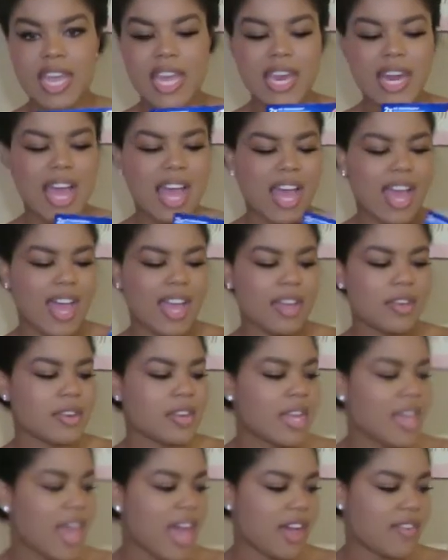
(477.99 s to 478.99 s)
And
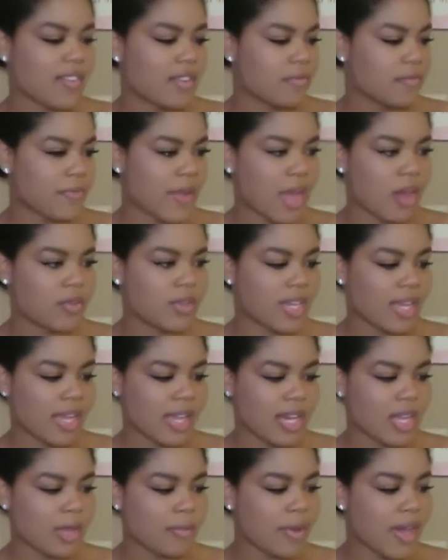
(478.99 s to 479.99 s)
I haven't found
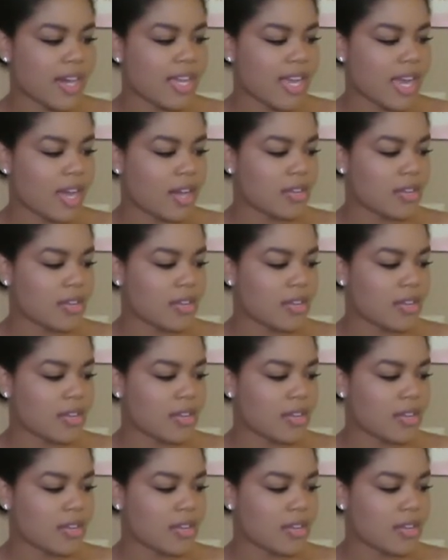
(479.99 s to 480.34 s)
anybody